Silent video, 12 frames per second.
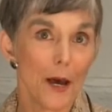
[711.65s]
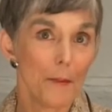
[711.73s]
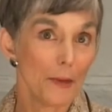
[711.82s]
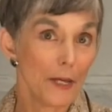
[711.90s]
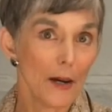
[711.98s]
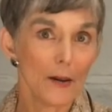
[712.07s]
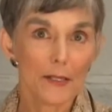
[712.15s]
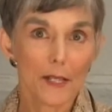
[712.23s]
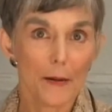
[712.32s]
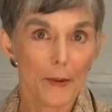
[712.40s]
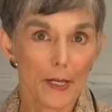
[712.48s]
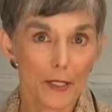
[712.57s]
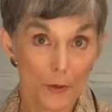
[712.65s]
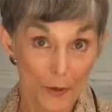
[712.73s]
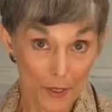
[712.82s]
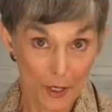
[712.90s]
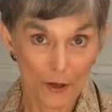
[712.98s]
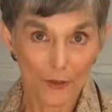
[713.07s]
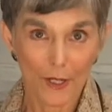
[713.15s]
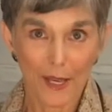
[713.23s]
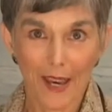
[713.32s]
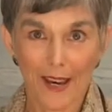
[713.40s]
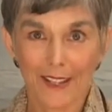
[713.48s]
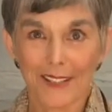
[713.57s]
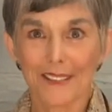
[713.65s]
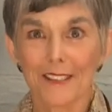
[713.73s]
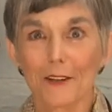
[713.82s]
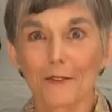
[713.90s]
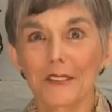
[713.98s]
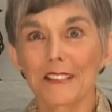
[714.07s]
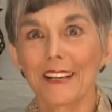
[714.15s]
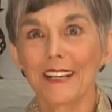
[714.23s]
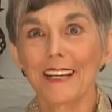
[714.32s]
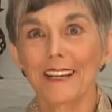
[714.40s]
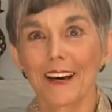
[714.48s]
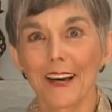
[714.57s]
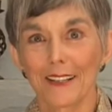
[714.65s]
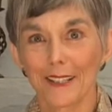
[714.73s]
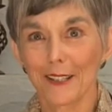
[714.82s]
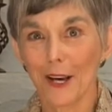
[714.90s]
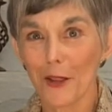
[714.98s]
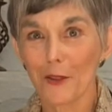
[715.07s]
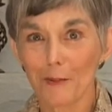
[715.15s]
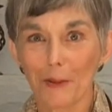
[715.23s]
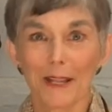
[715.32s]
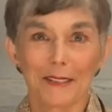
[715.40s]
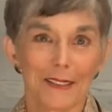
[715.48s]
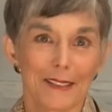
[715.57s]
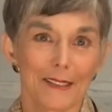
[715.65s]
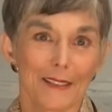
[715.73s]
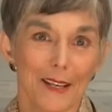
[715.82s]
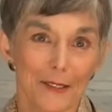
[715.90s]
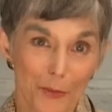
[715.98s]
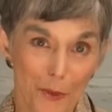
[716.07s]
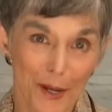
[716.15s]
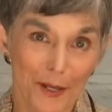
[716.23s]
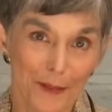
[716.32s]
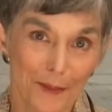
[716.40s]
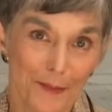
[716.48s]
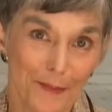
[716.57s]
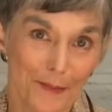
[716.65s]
but now it's coming into its own again in Silver City and in other places as well.